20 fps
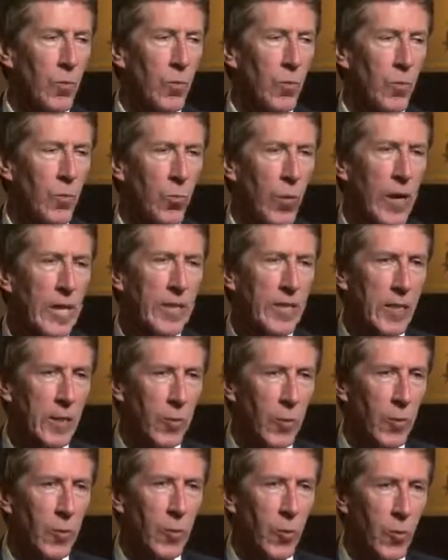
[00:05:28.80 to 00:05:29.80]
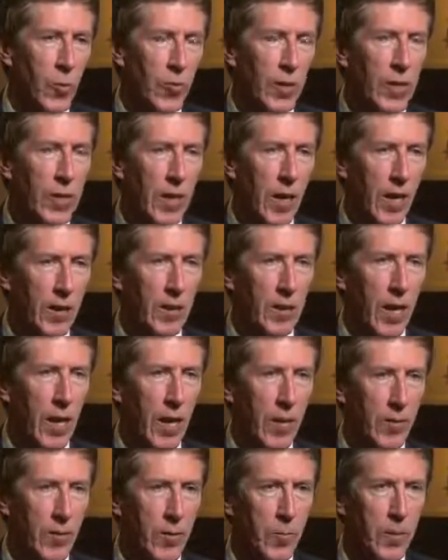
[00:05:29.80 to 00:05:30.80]
race has been proven not to
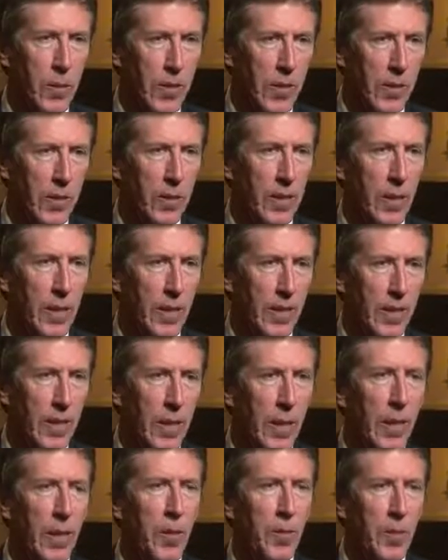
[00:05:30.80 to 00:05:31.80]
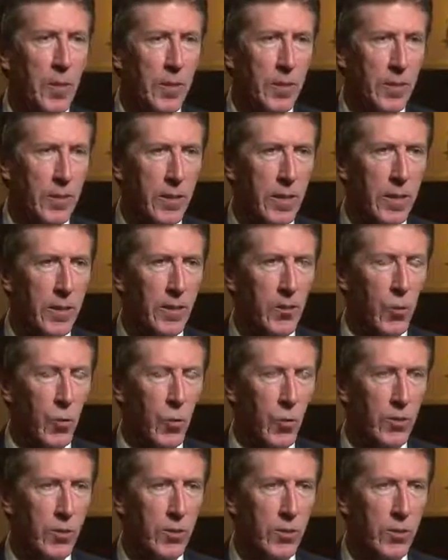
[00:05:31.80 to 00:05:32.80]
have been an element in
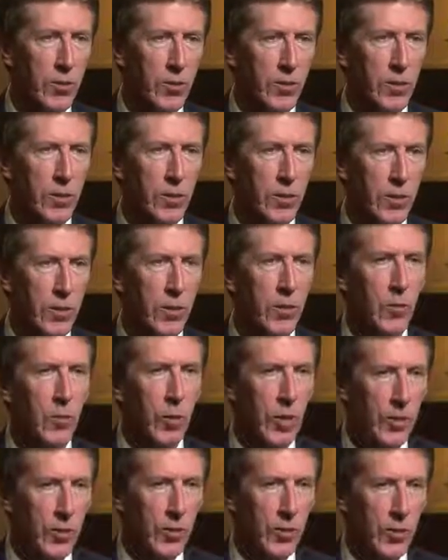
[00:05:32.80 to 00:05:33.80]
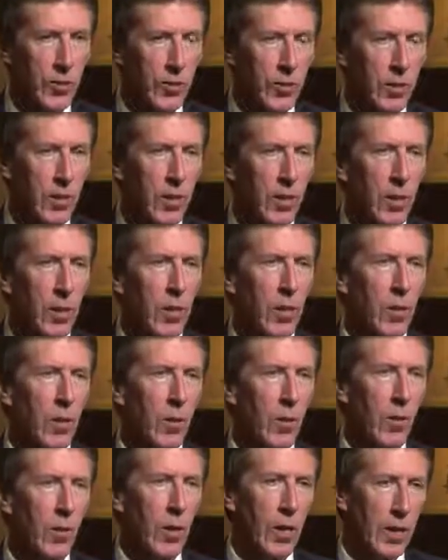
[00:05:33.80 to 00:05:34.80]
George's consideration
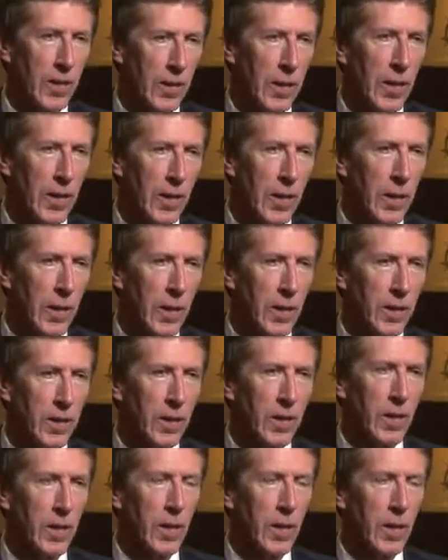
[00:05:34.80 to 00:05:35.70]
at that night.